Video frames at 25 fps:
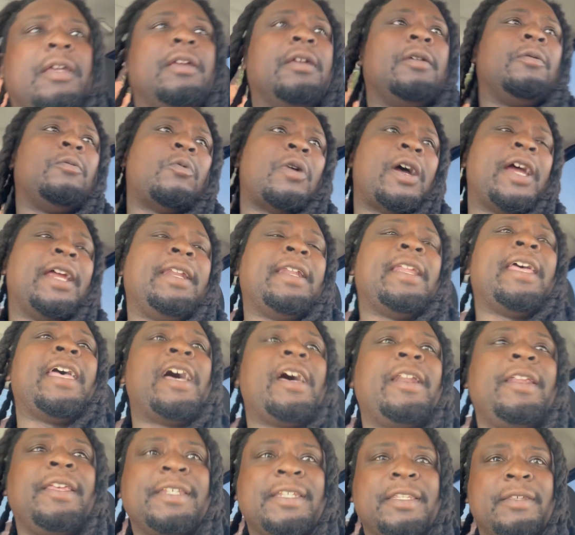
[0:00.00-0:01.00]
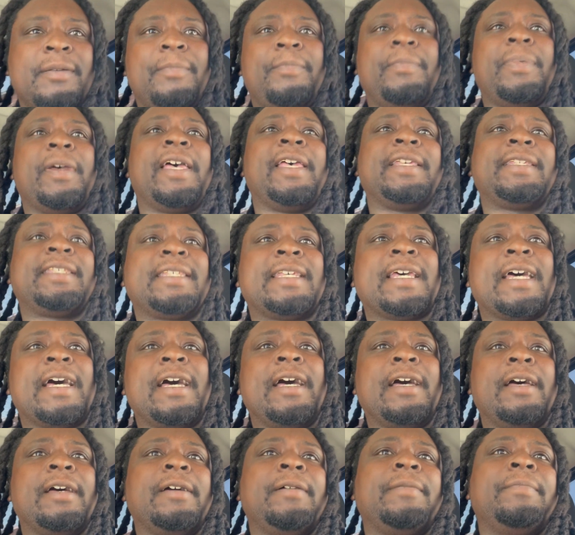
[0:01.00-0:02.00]
And right now, it's the best
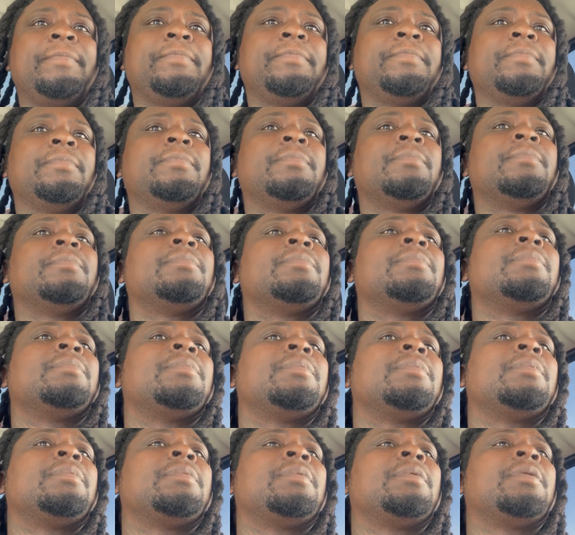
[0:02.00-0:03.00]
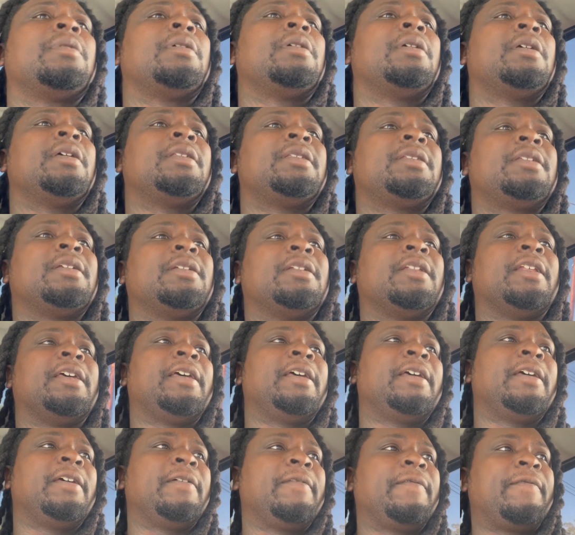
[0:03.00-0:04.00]
time to
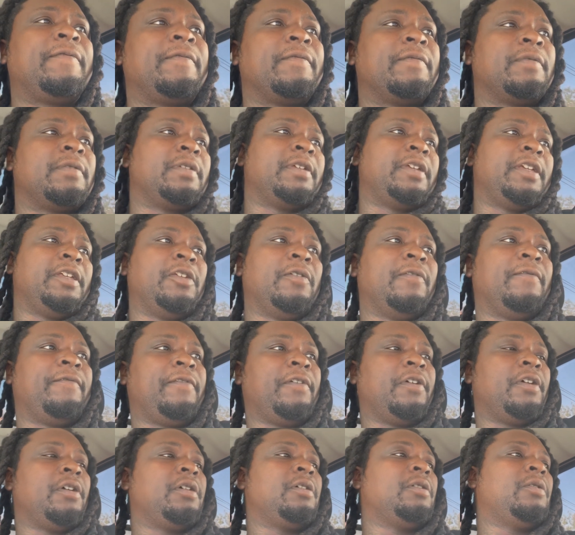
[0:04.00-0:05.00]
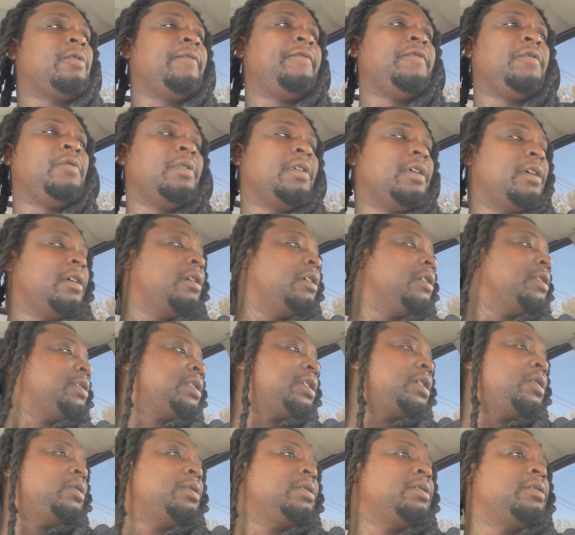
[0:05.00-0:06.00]
live in your vehicle if you're in
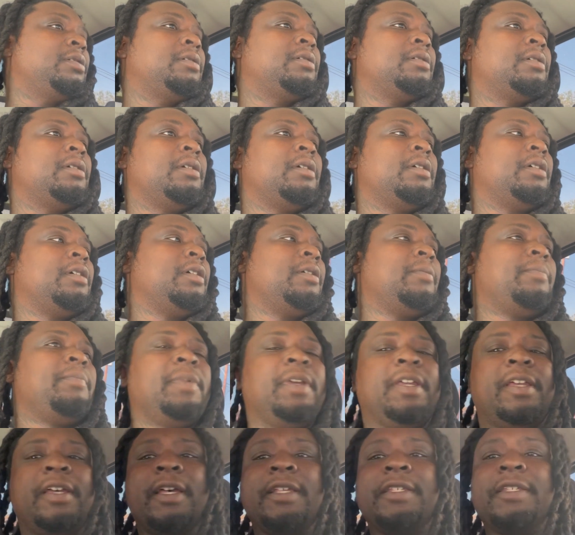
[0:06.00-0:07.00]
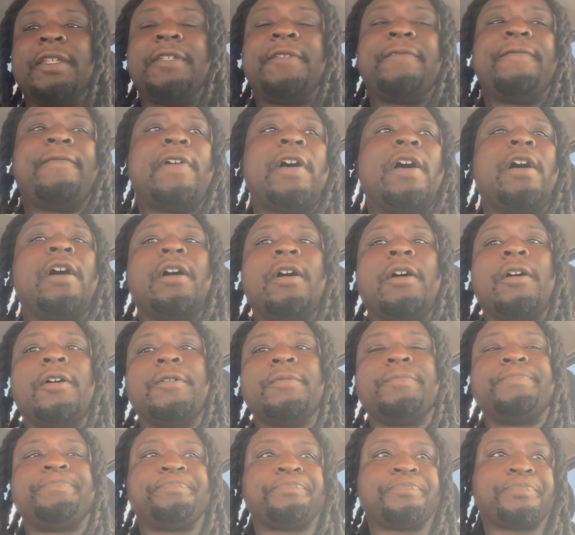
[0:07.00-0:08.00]
Arizona, because it's
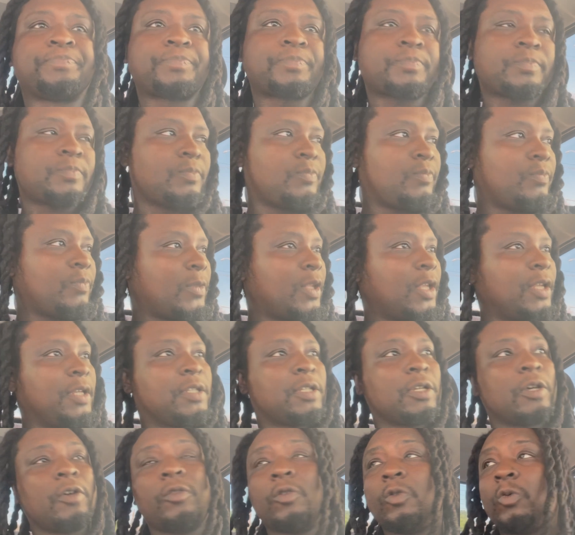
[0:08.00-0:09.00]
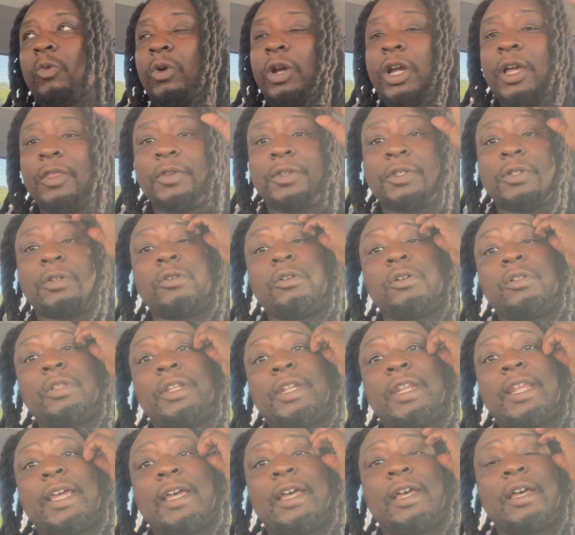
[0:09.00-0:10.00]
fall. So the weather's
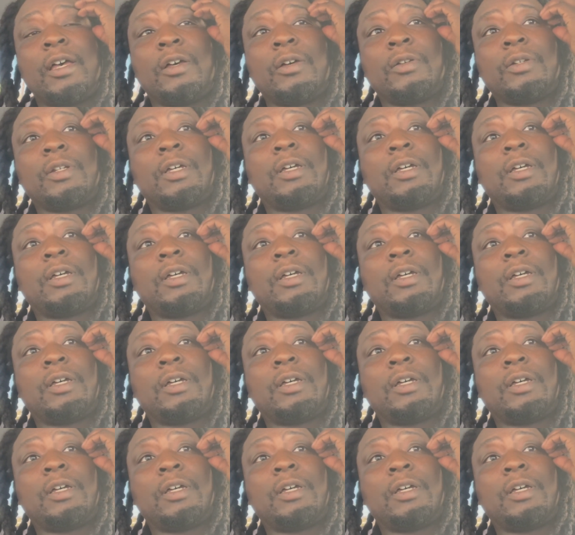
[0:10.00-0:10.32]
cooling down.